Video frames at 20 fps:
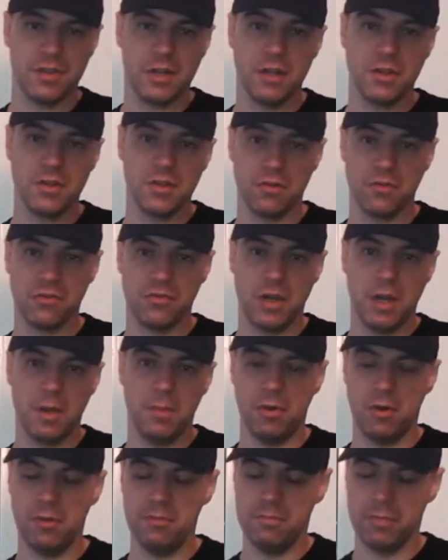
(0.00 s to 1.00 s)
telescope
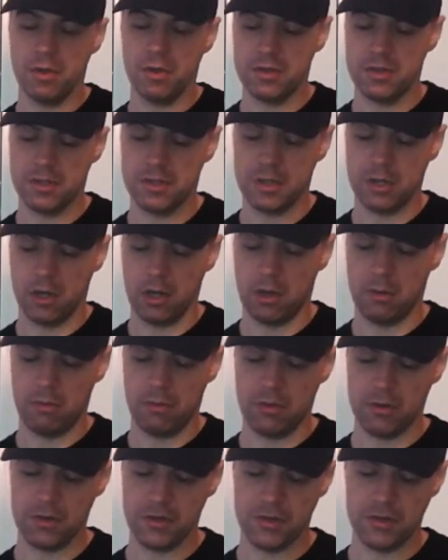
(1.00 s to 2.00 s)
tripod because it's a lot
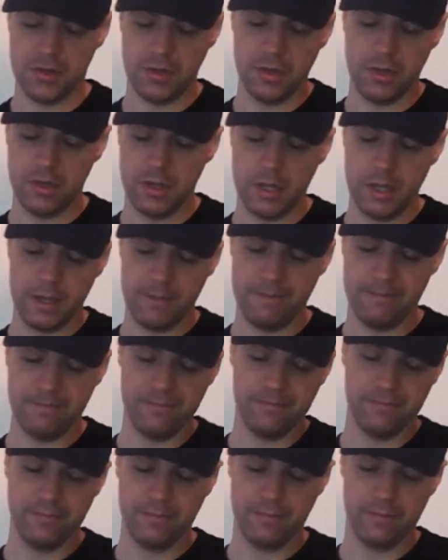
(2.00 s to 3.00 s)
more sturdier
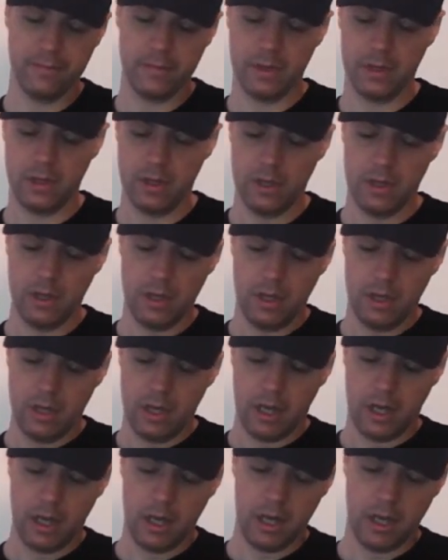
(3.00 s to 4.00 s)

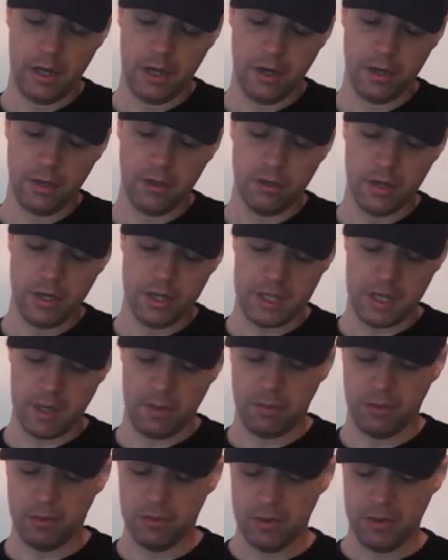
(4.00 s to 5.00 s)
and a good
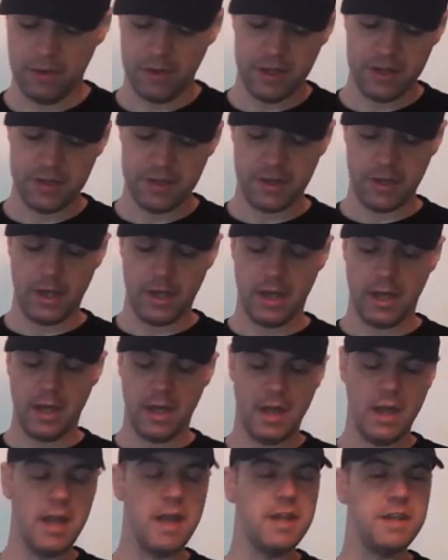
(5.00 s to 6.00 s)
example with this
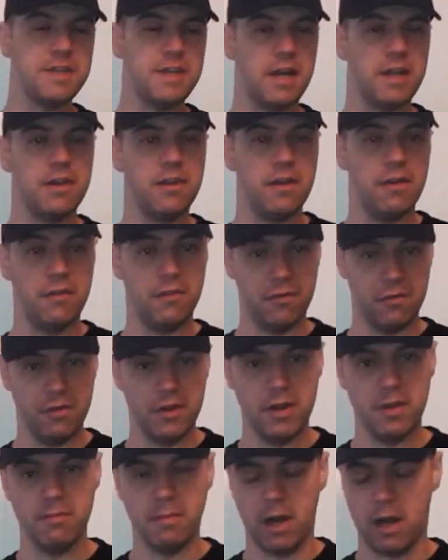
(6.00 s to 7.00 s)
uh,
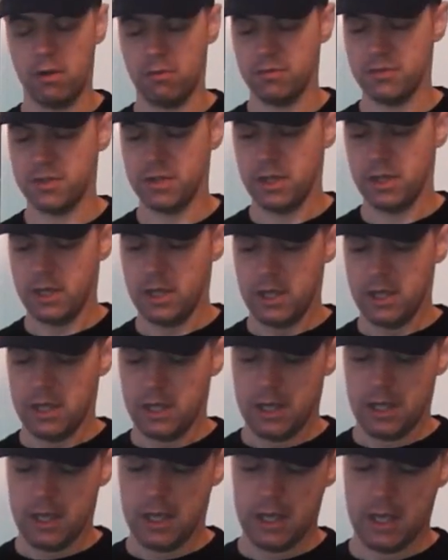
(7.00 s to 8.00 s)
AZ3 mount
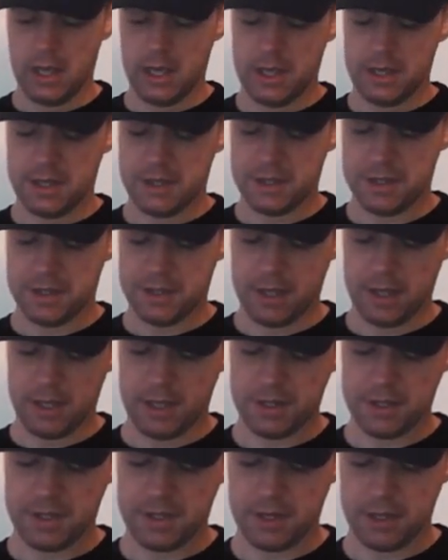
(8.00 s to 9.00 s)
is
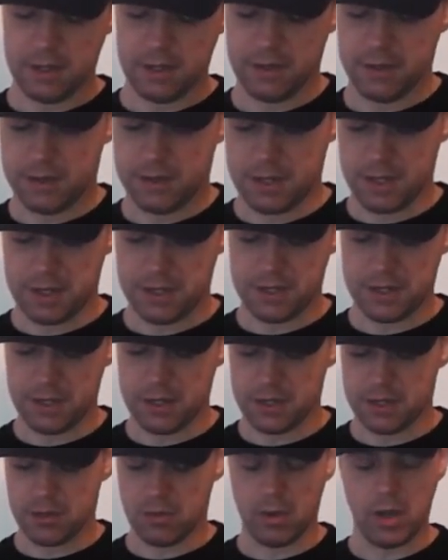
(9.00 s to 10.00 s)
that this
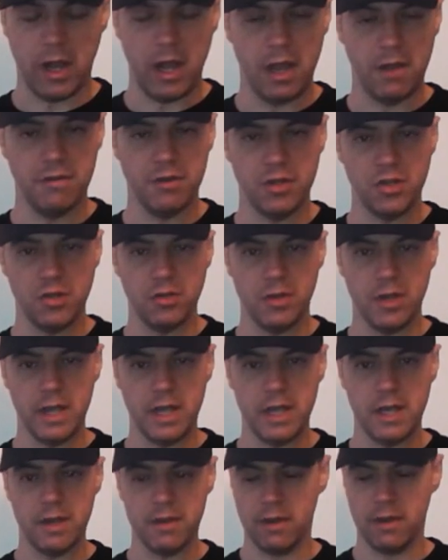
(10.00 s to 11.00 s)
is quite heavy
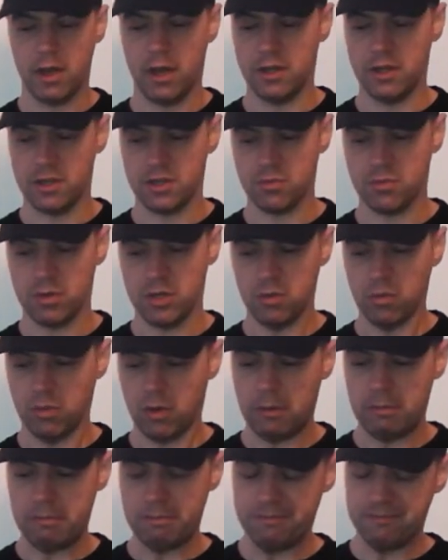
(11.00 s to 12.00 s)
duty and that's what you
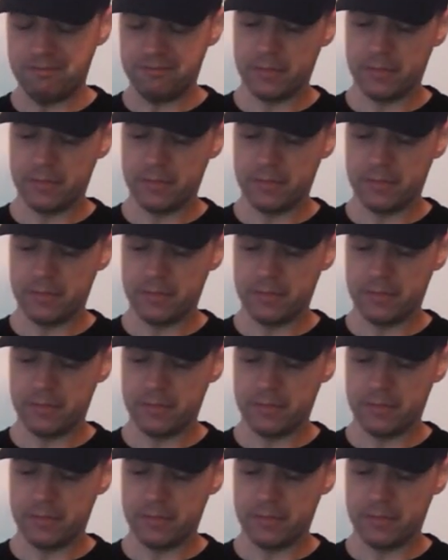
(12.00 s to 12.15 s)
want.